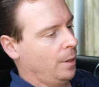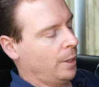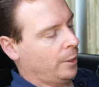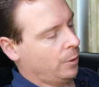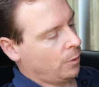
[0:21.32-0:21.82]

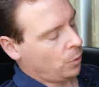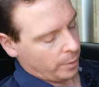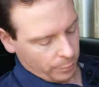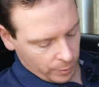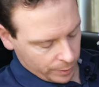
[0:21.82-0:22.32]
And uh, all
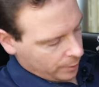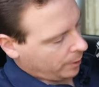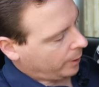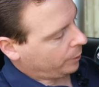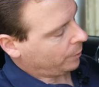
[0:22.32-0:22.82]
I'm doing
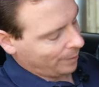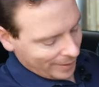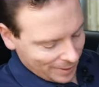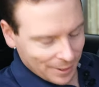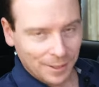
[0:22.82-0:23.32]
today is
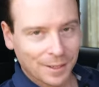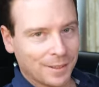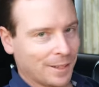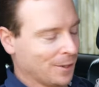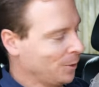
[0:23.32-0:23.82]
replacing, uh,
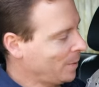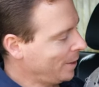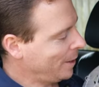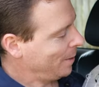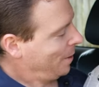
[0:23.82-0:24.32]
there goes
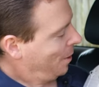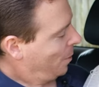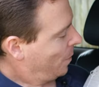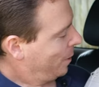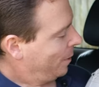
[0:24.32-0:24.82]
one now,
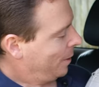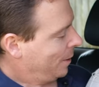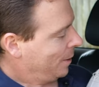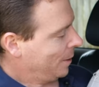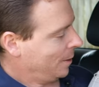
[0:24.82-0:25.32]
one of
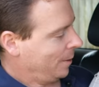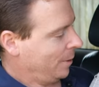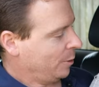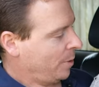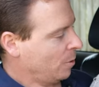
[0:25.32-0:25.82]
these, uh,
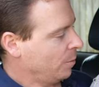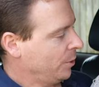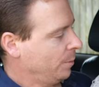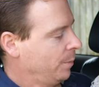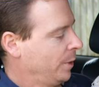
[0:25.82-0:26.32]
these
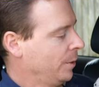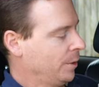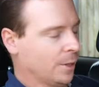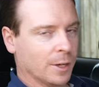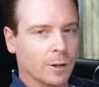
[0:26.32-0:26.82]
bulbs,
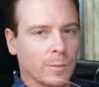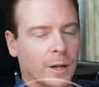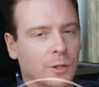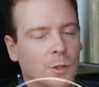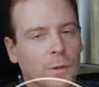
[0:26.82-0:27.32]
because uh, on
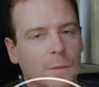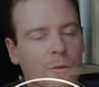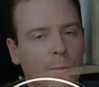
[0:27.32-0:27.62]
mine two of them have